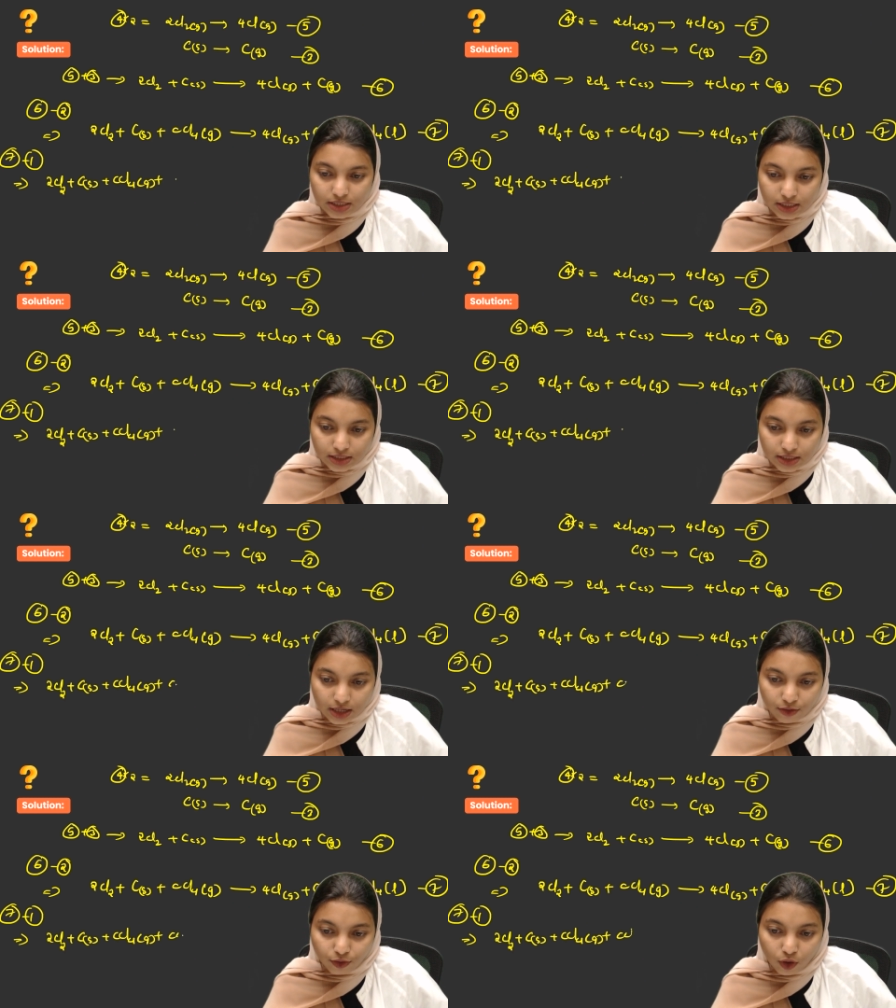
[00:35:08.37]

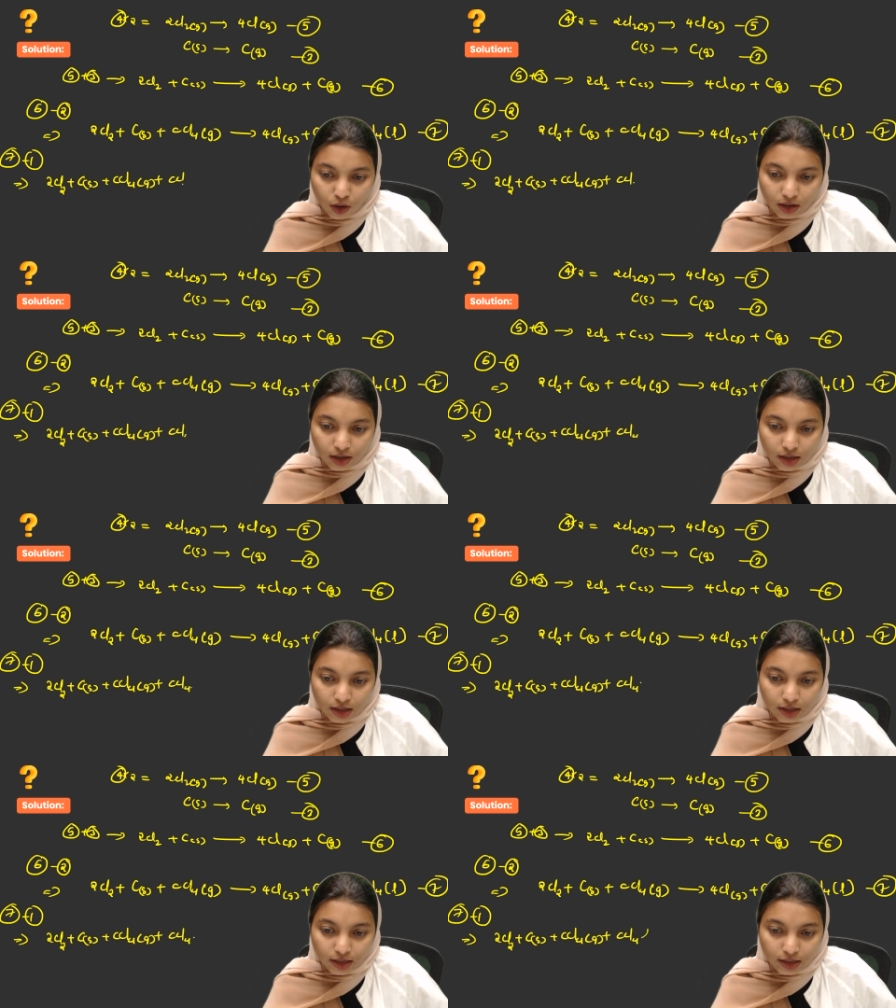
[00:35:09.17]
CCl4
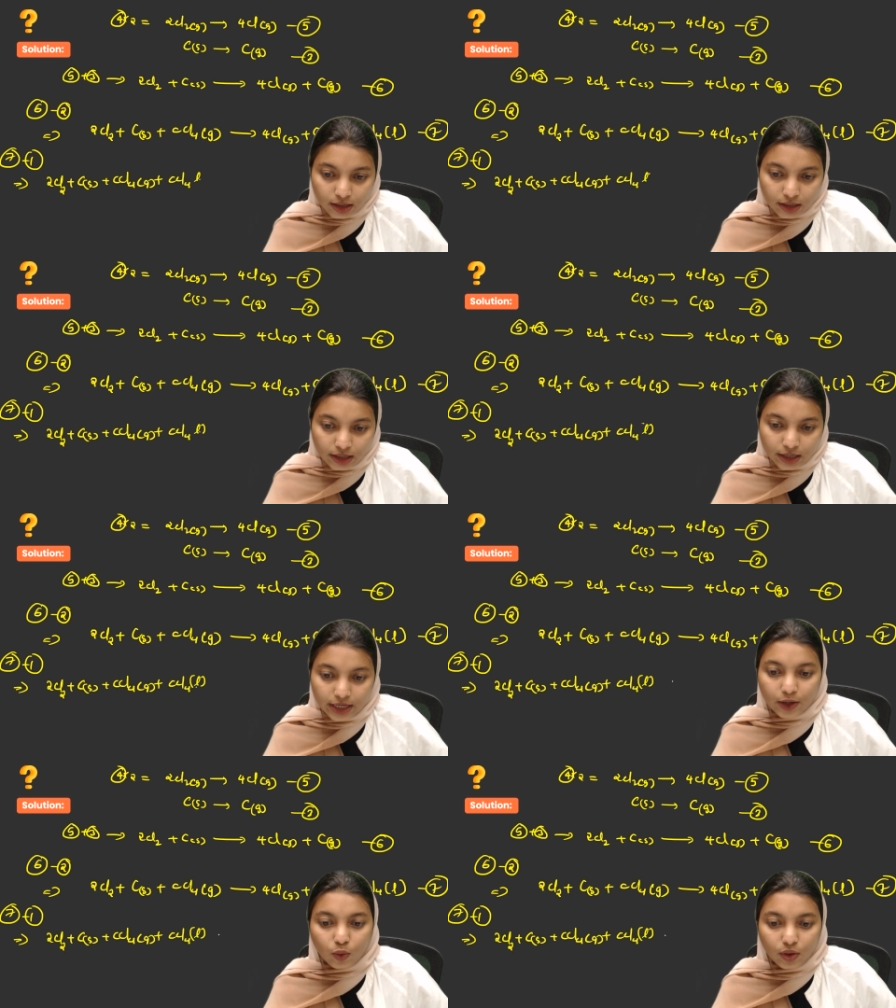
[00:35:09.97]

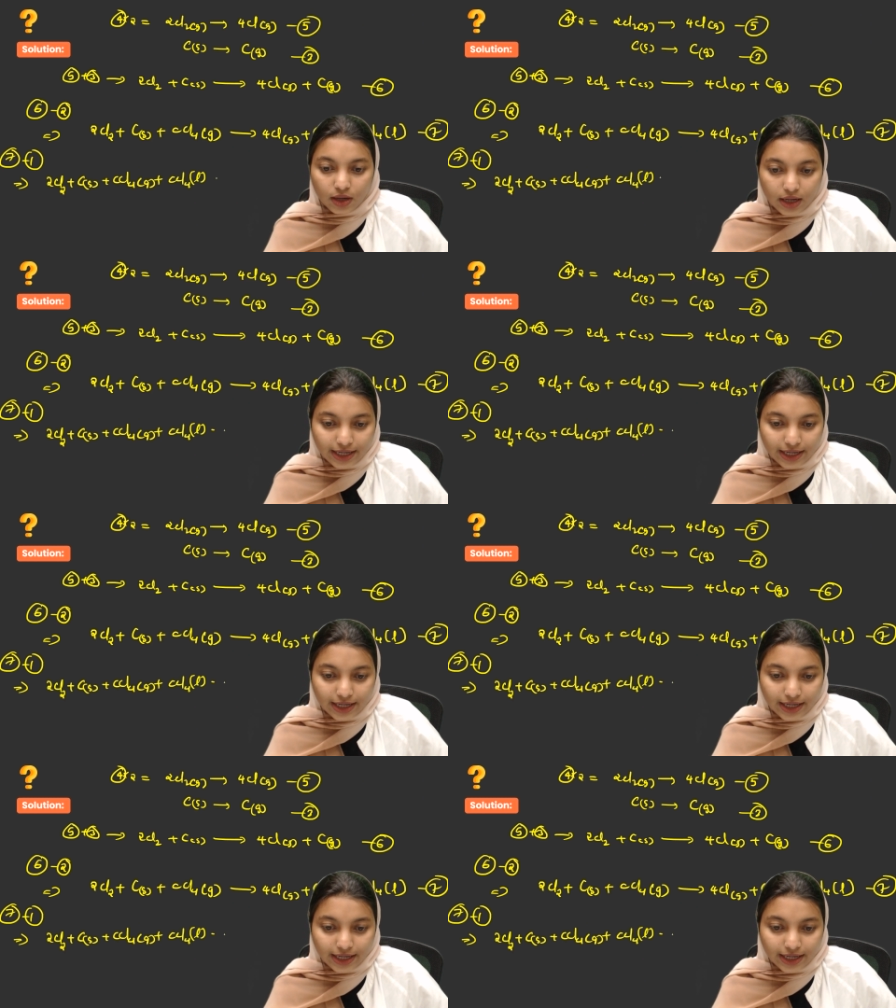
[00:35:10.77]
liquid.